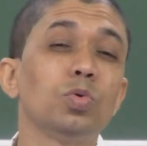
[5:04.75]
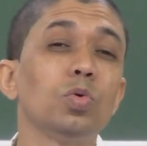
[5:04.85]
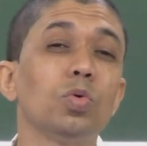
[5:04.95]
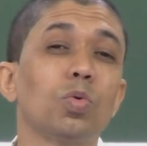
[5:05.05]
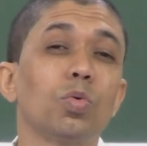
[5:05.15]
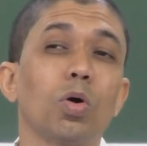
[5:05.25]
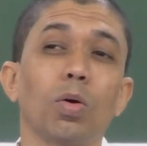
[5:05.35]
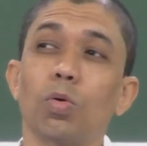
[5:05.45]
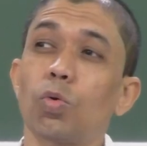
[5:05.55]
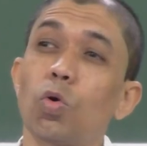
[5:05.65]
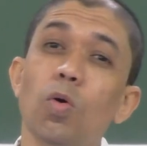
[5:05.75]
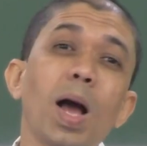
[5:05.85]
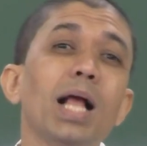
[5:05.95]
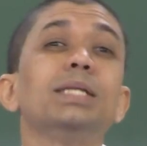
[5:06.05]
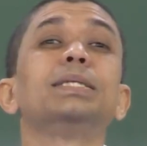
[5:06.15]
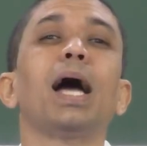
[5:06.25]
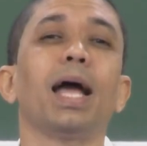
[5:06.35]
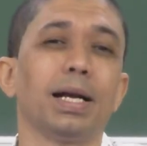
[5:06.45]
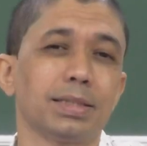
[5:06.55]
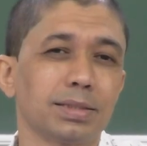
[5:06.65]
two global
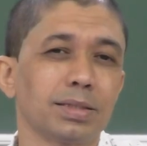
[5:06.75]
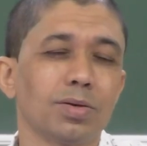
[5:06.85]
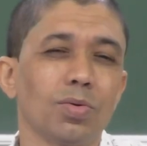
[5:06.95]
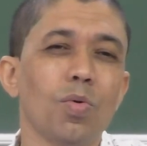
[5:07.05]
giants,